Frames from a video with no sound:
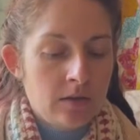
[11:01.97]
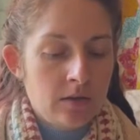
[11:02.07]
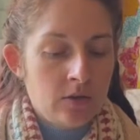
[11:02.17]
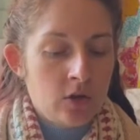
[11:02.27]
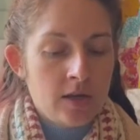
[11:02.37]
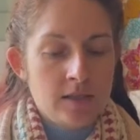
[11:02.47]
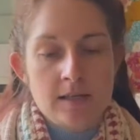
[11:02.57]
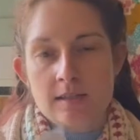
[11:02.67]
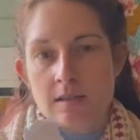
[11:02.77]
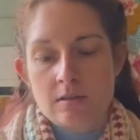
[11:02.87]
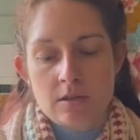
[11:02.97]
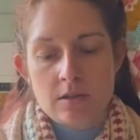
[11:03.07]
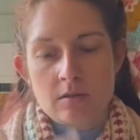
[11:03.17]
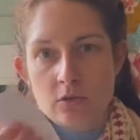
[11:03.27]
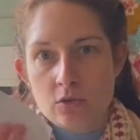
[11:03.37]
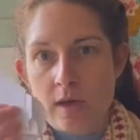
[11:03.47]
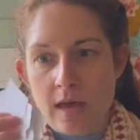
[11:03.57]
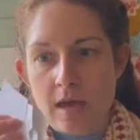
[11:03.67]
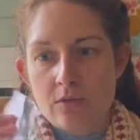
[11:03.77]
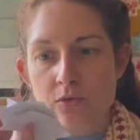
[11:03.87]
a decent little
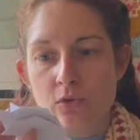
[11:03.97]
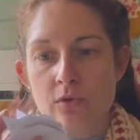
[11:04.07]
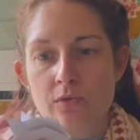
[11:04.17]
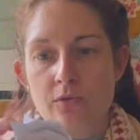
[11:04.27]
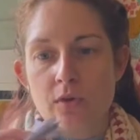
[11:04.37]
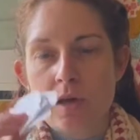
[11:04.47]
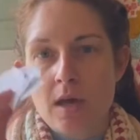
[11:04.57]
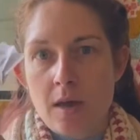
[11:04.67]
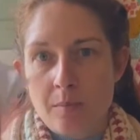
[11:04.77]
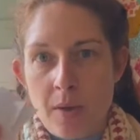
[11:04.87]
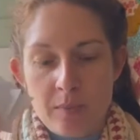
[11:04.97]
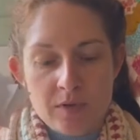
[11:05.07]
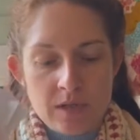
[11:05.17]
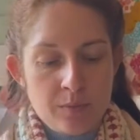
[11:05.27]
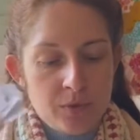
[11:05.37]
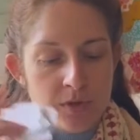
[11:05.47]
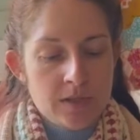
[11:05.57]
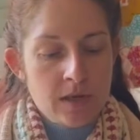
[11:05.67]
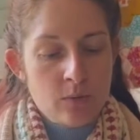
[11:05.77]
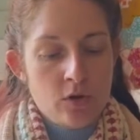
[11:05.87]
handful of paper templates,
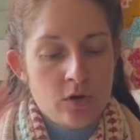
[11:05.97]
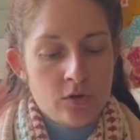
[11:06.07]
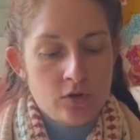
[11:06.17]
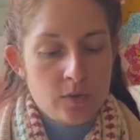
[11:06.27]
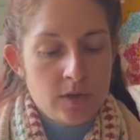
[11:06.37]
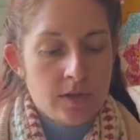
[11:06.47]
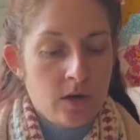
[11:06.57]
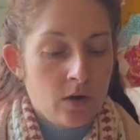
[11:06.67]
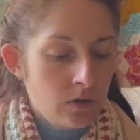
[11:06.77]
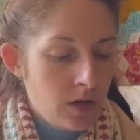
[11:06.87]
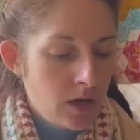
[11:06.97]
then what I'll do is I'll